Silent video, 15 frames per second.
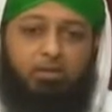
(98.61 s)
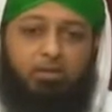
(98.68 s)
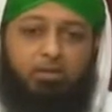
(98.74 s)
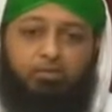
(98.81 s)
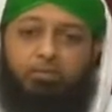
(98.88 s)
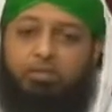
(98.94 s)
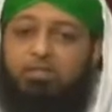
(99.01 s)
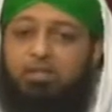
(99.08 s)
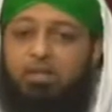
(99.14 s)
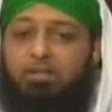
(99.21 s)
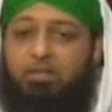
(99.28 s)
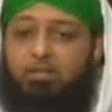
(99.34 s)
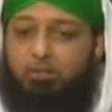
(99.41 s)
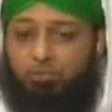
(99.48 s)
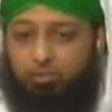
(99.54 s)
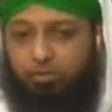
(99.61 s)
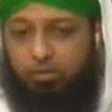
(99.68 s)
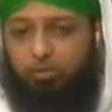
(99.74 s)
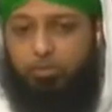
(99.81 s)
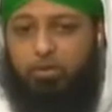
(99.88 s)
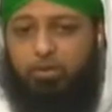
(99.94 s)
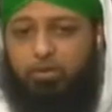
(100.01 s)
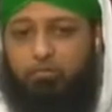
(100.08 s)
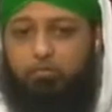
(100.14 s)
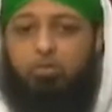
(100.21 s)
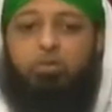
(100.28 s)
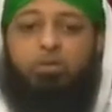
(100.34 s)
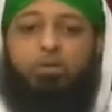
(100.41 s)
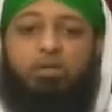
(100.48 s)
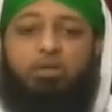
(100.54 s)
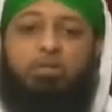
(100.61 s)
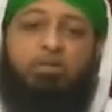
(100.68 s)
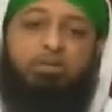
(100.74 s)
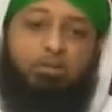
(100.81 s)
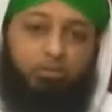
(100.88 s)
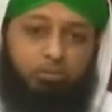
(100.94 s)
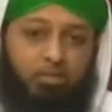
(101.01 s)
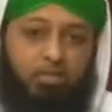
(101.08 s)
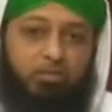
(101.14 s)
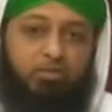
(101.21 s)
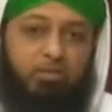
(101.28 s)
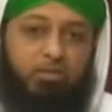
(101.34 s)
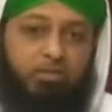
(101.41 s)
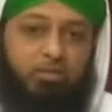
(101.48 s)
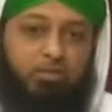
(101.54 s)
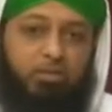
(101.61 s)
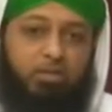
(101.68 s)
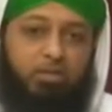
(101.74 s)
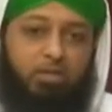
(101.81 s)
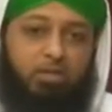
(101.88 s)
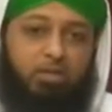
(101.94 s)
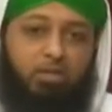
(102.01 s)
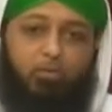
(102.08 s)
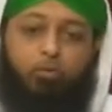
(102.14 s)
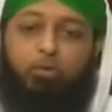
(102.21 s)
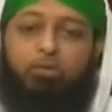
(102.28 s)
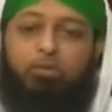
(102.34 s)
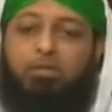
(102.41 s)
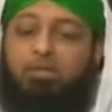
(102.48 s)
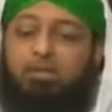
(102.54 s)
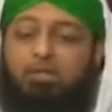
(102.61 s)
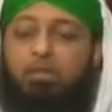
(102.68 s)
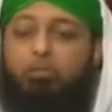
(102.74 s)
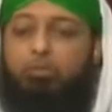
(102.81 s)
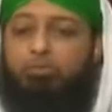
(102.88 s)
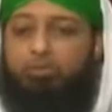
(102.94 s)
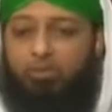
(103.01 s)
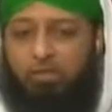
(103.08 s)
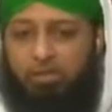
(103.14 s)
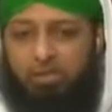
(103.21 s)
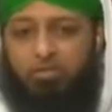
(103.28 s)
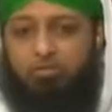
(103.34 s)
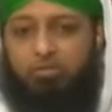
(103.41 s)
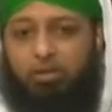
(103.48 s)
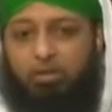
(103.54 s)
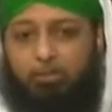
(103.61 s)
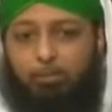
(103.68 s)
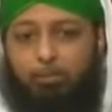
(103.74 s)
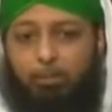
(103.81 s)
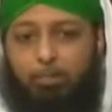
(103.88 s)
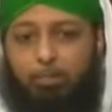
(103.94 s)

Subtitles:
of reciting Durood-e-Pak, salawat and salutations upon the cream of creation,